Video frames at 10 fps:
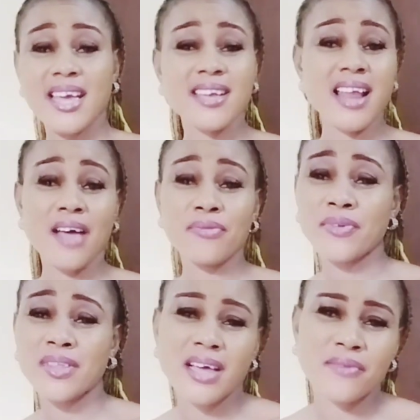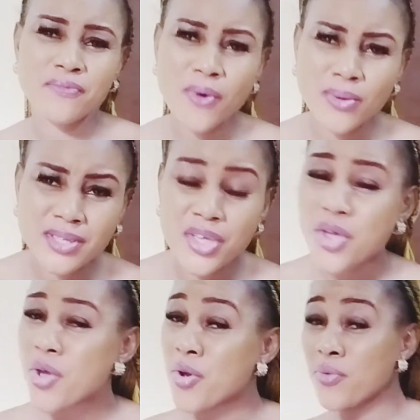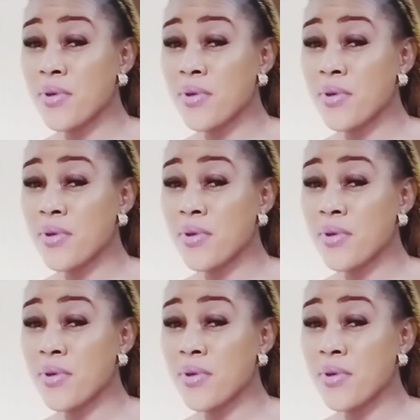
again at Fit at 40.